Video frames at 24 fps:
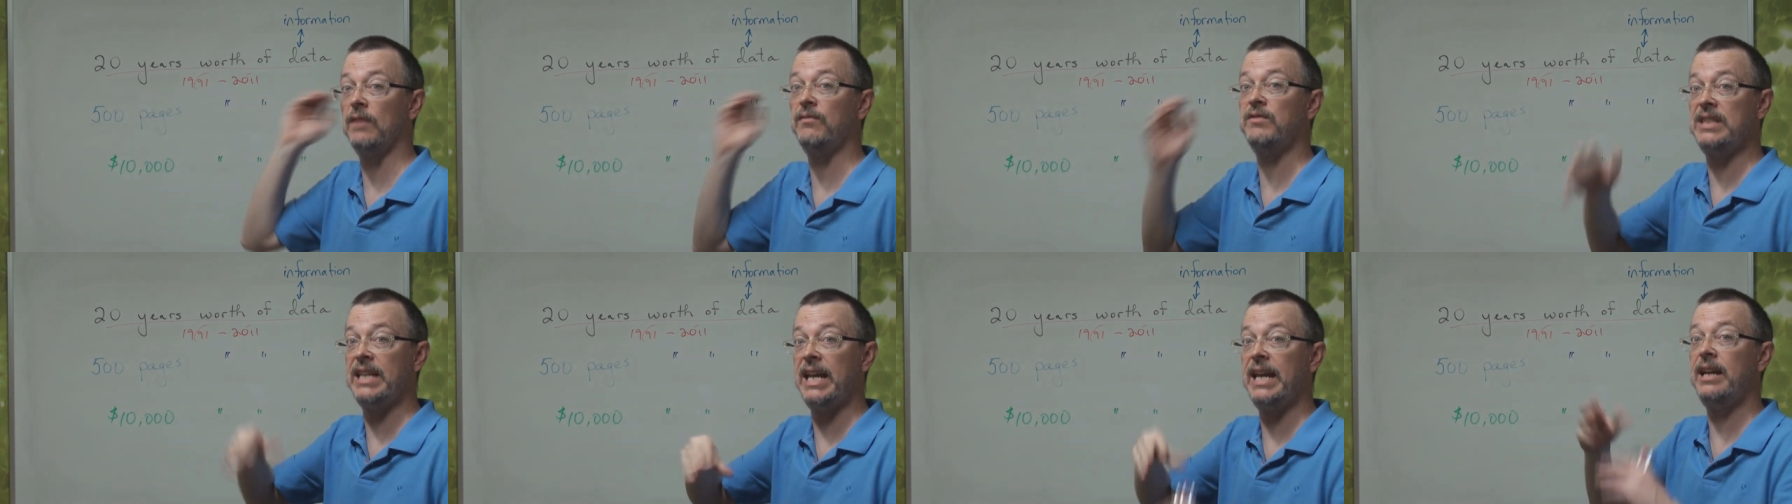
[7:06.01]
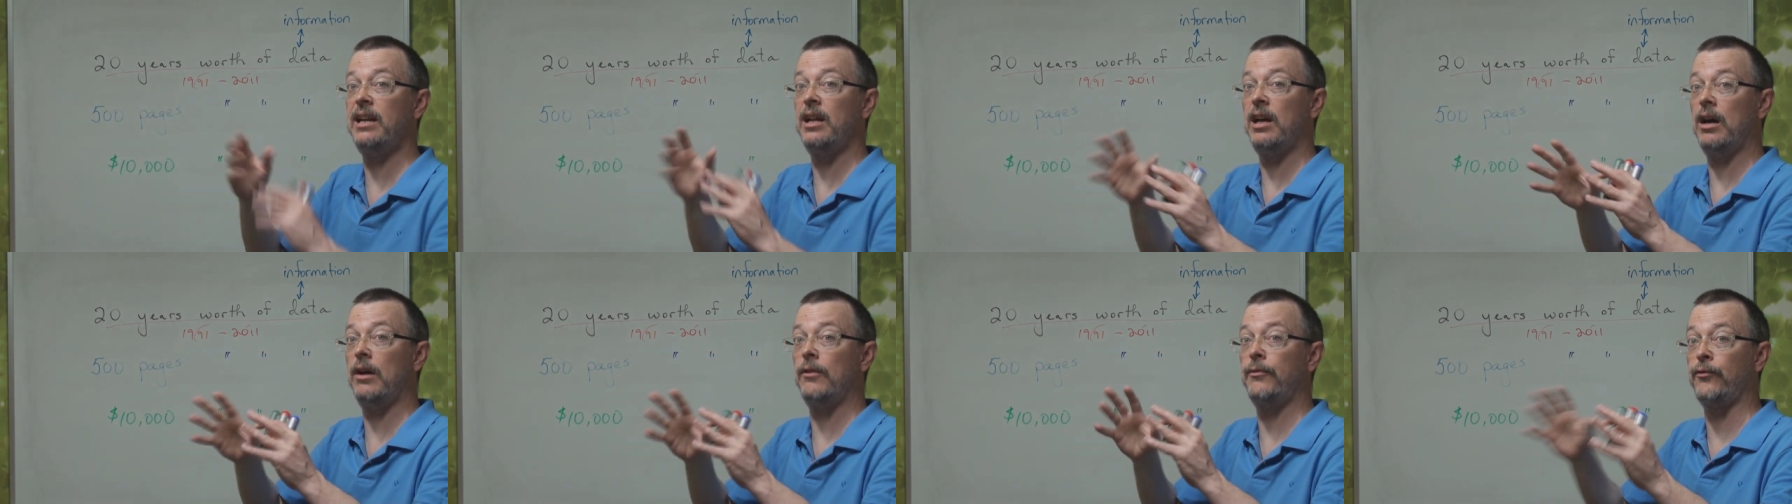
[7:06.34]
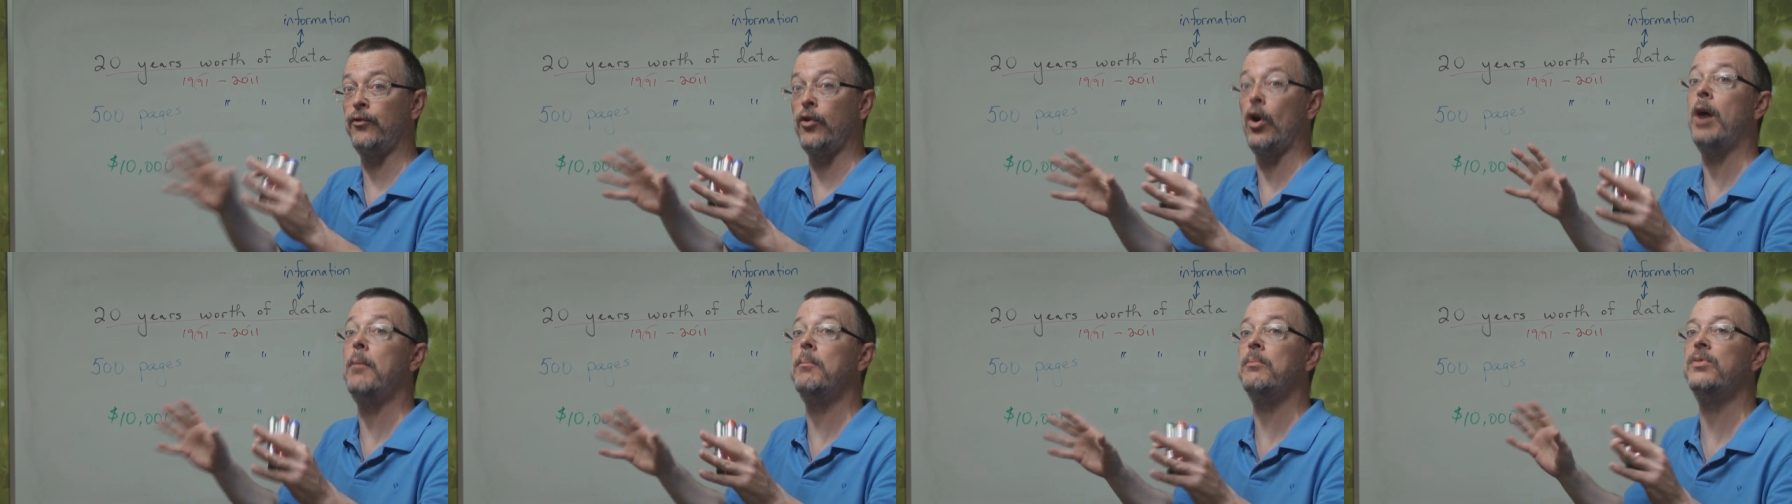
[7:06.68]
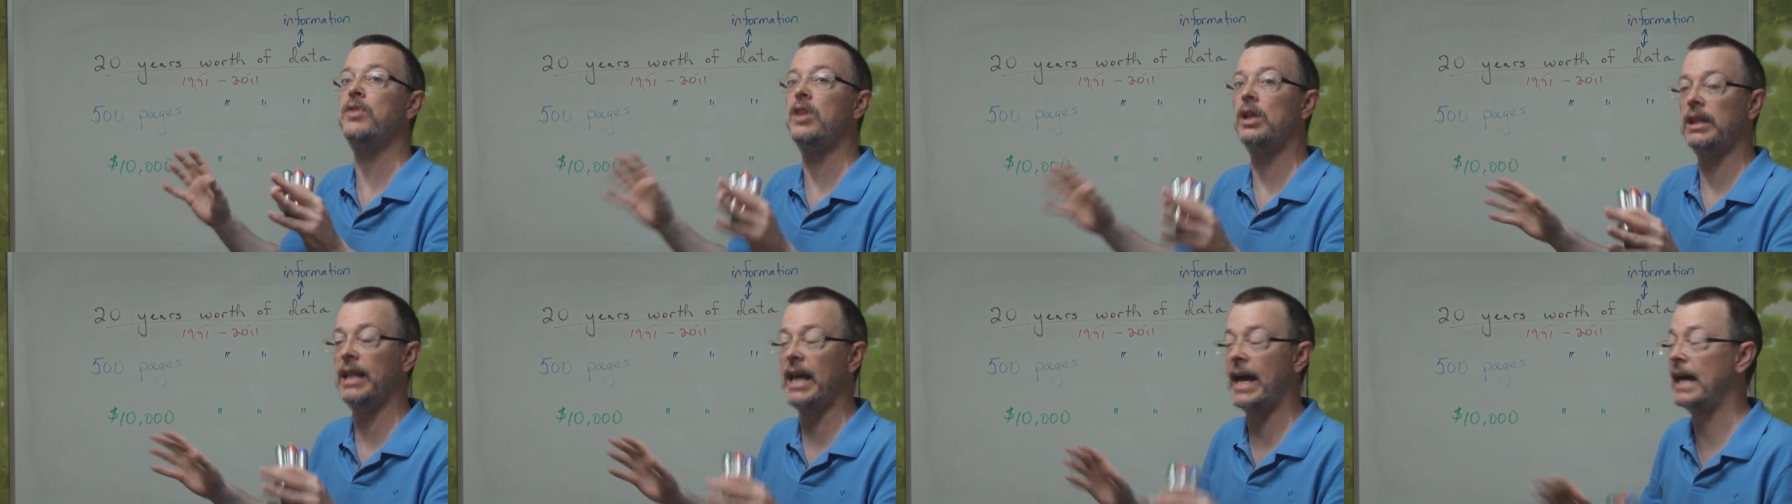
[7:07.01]
of data
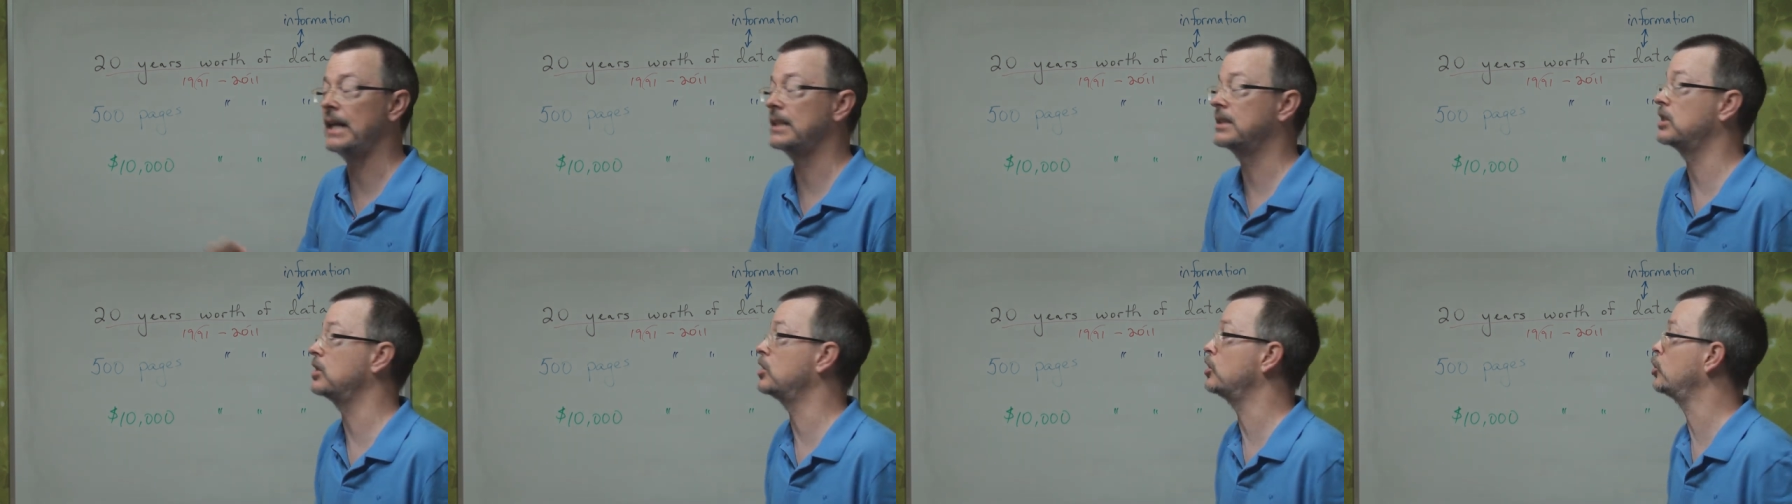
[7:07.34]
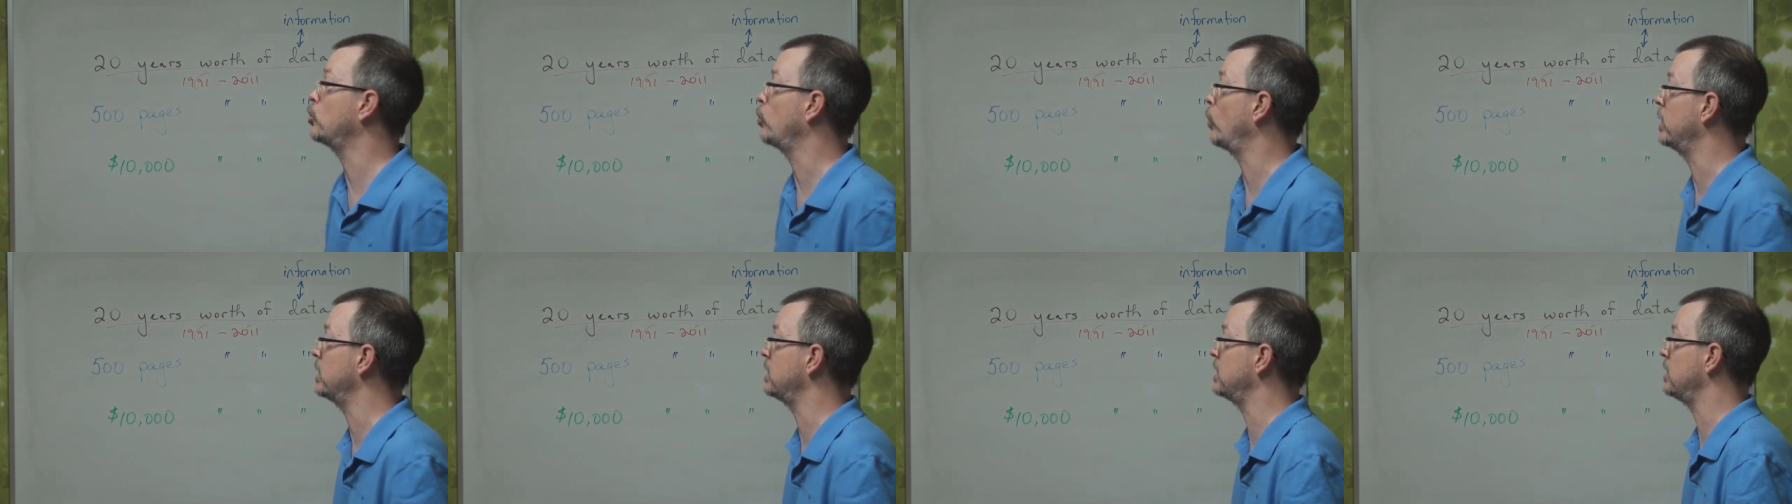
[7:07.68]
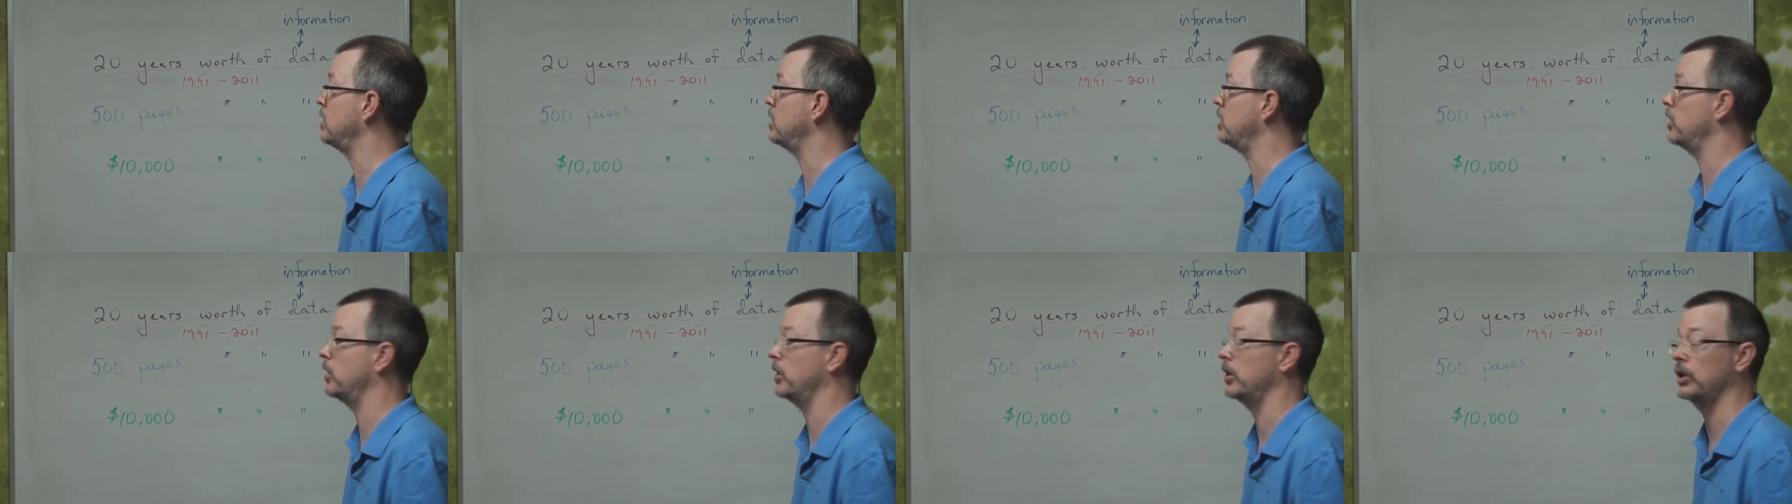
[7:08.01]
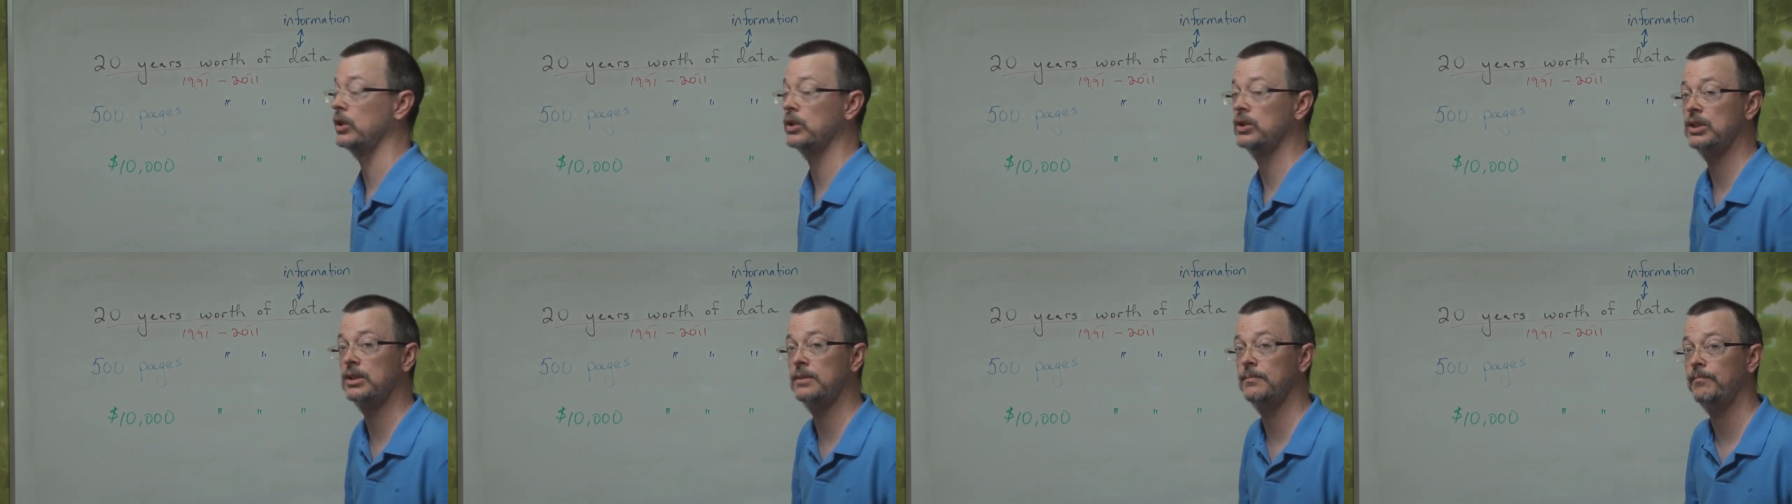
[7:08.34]
from the last 20
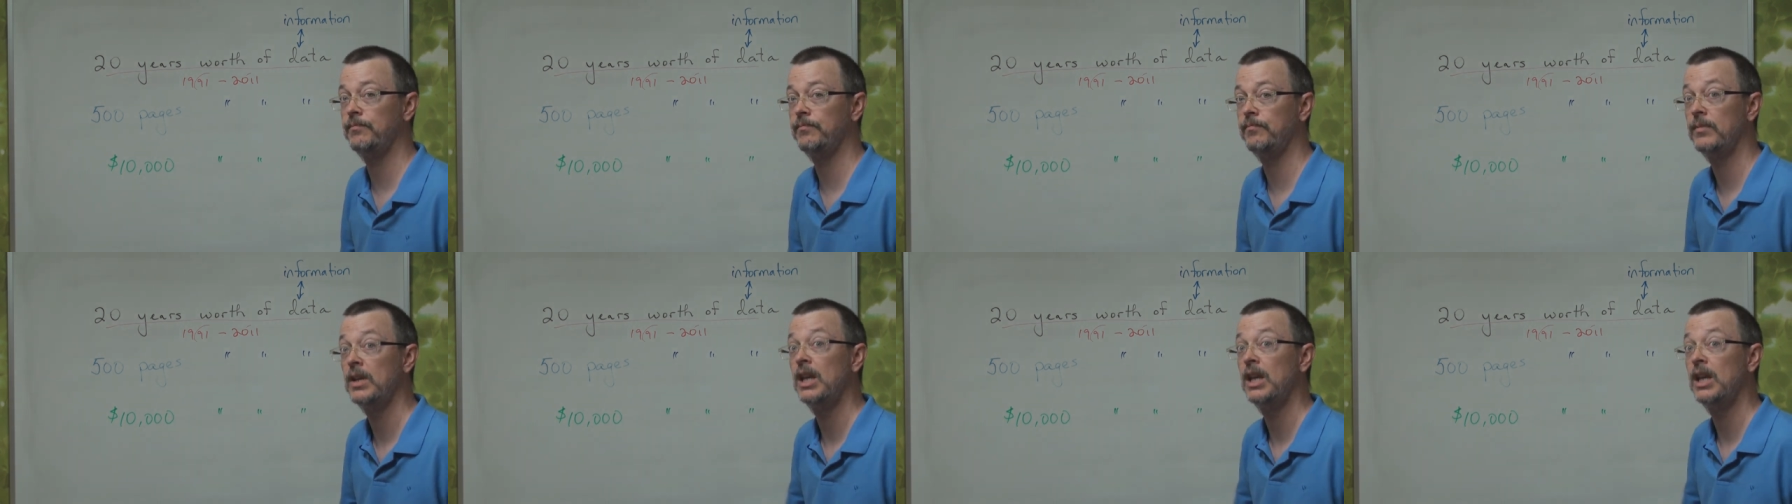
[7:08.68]
years.